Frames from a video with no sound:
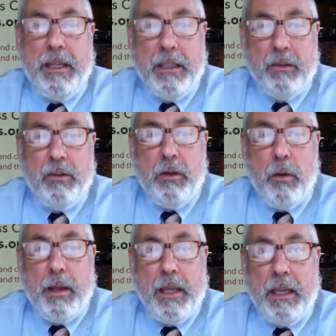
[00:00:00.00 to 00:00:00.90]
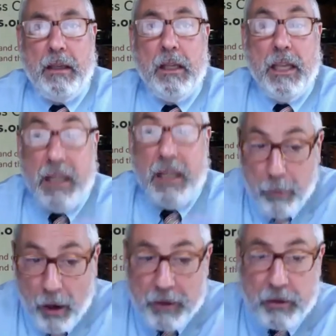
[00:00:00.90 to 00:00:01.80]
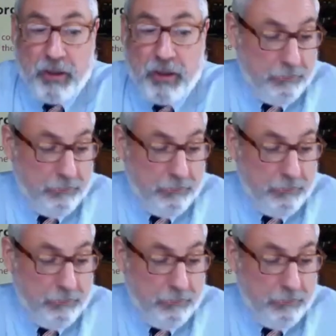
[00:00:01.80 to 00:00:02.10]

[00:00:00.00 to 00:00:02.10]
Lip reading: in the UAE in partnership,